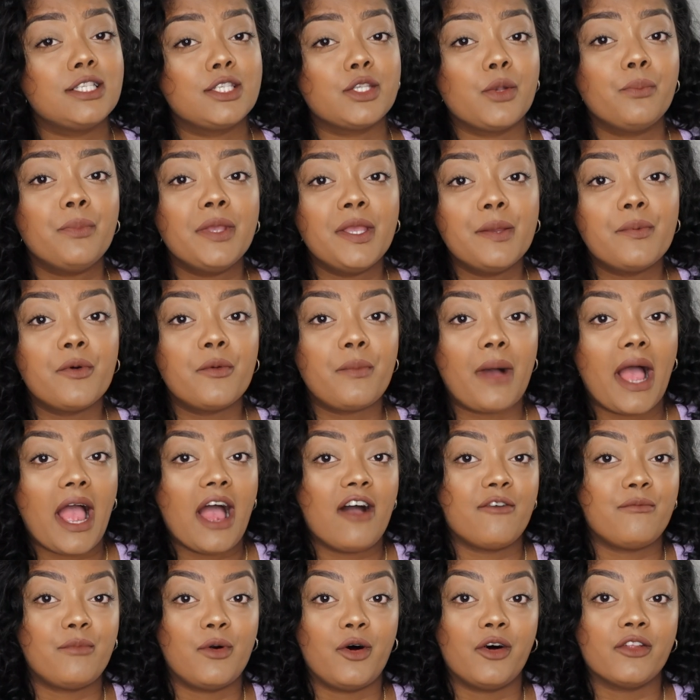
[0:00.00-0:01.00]
Some people might
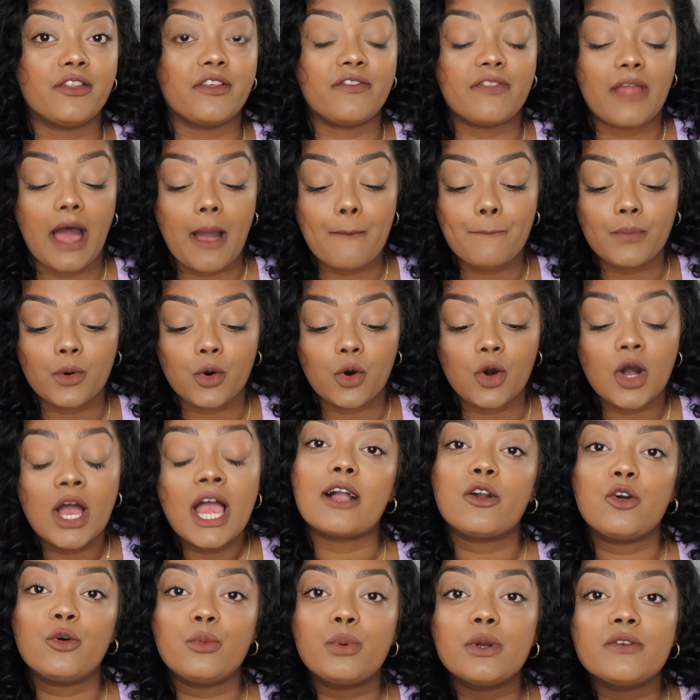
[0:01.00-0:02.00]
have more than that, but
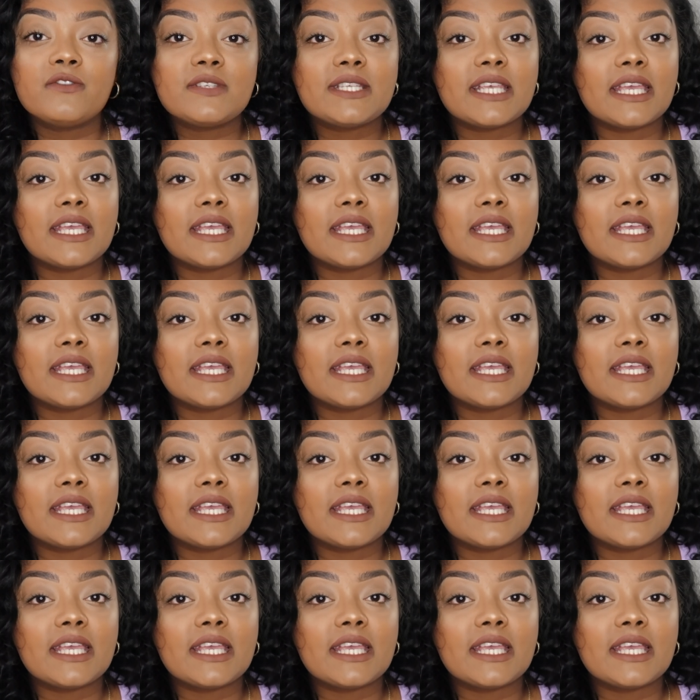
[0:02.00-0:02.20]
a cup of